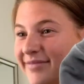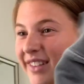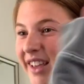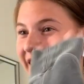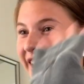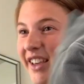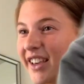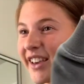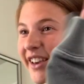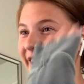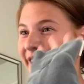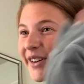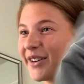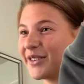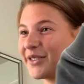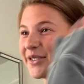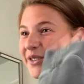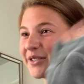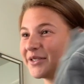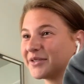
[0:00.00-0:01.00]
Thank
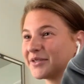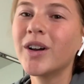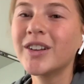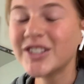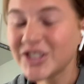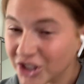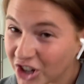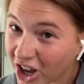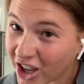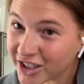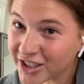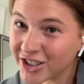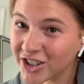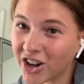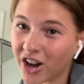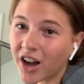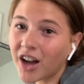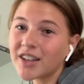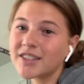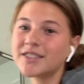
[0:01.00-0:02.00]
you. Just
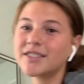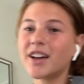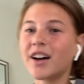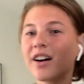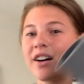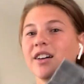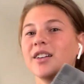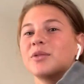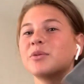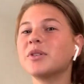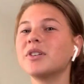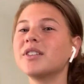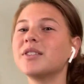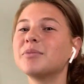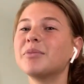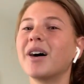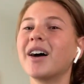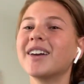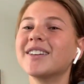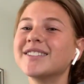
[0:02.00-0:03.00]
got done
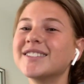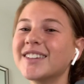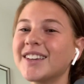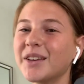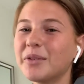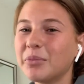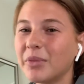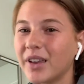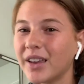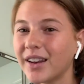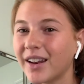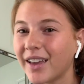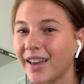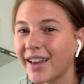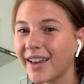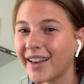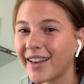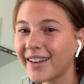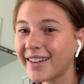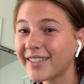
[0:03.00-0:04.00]
with my team
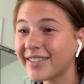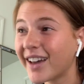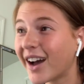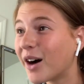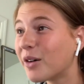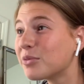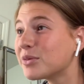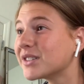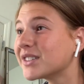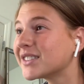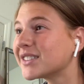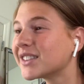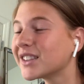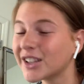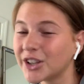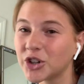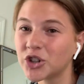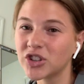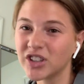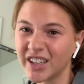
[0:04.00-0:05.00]
meeting. That was
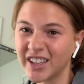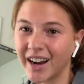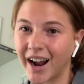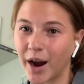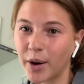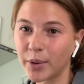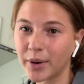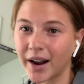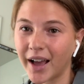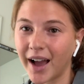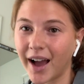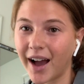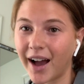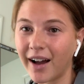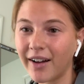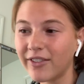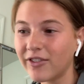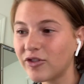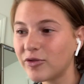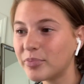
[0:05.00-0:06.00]
literally an hour and a
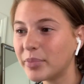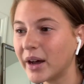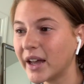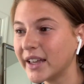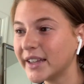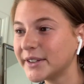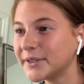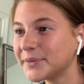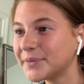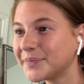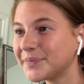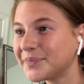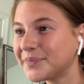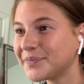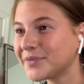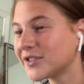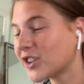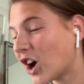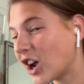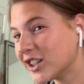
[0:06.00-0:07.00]
half, but
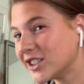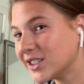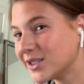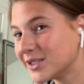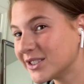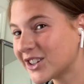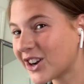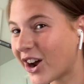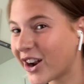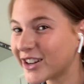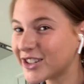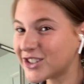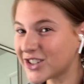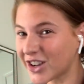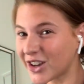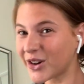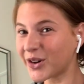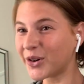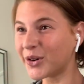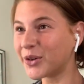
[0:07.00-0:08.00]
gotta do what you gotta
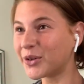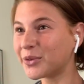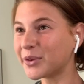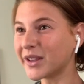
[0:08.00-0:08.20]
do.